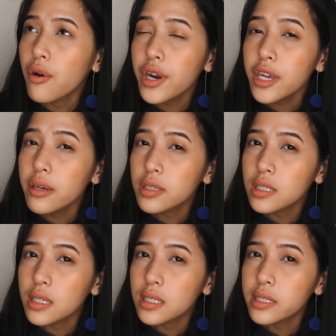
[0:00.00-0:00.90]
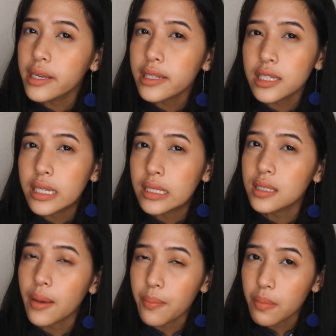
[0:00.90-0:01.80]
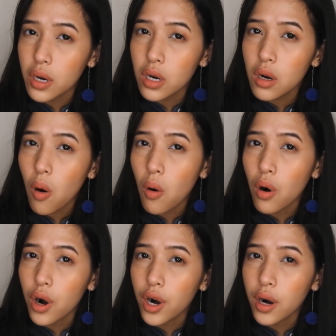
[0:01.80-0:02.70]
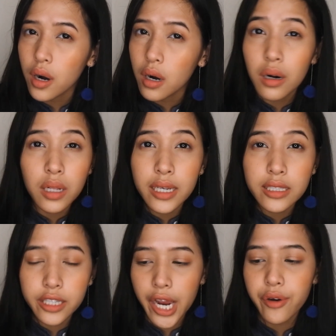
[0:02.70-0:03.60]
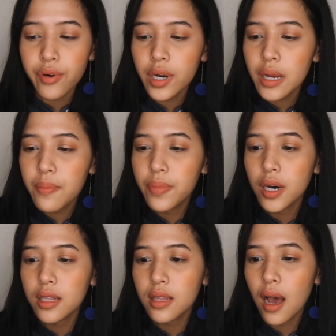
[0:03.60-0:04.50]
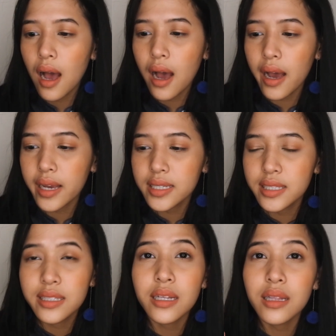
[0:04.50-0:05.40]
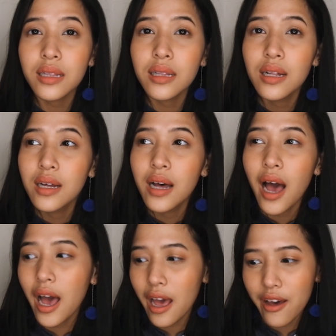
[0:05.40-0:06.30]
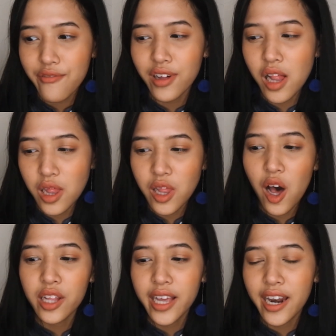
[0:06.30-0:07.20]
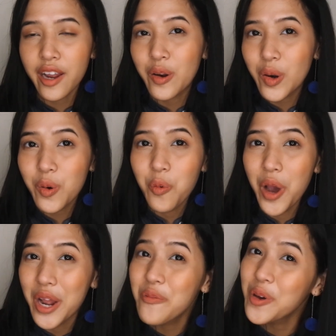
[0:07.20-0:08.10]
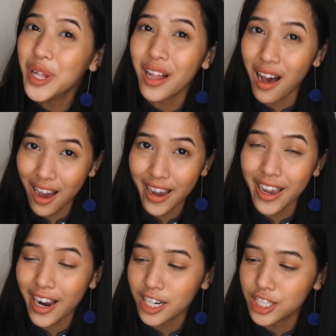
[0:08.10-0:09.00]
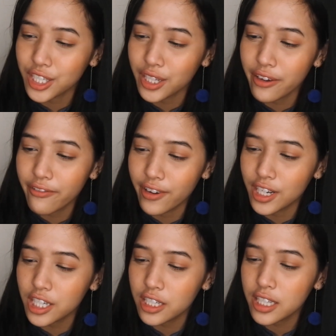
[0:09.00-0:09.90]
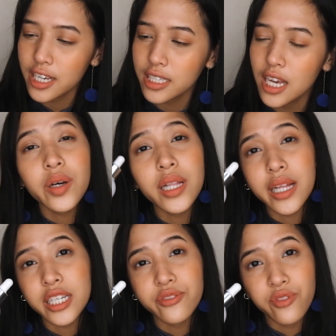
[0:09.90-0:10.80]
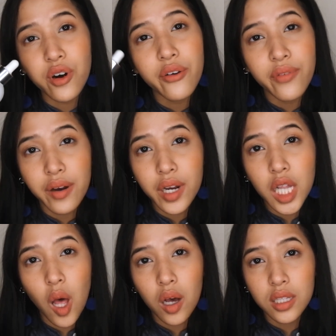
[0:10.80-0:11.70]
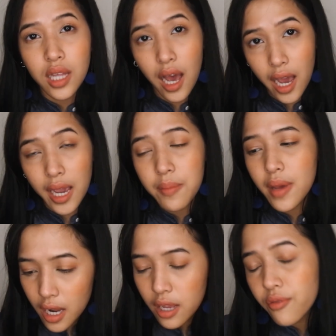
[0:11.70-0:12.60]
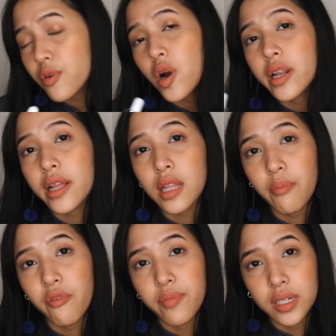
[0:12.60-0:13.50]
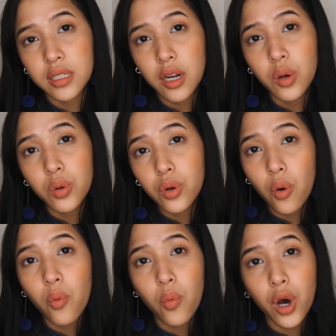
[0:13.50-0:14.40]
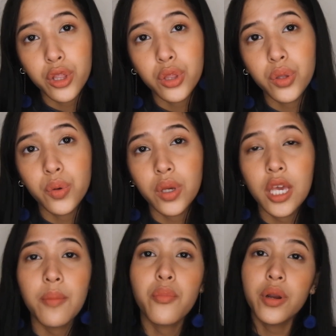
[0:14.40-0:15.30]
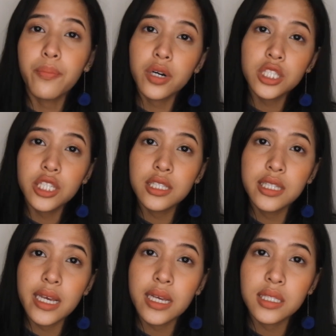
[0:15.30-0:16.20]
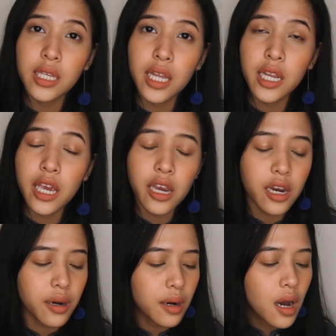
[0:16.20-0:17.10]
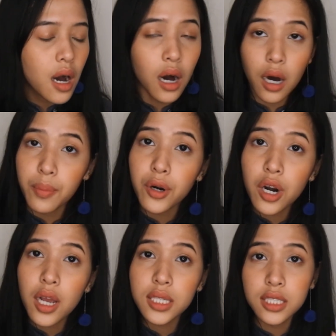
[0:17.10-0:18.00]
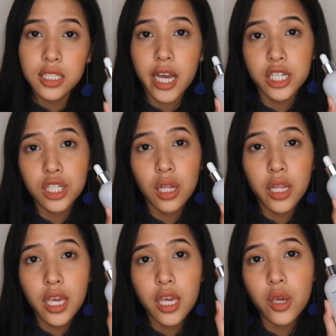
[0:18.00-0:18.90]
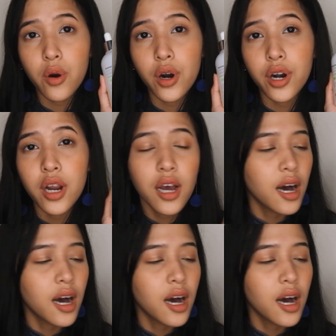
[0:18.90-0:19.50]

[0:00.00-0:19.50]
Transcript: already used this since December or early January, but I still have a lot, and I don't know when will I actually finish this. So it lasts for a very long time. And if you are that type of person who don't want to keep repurchasing skincare products, is actually your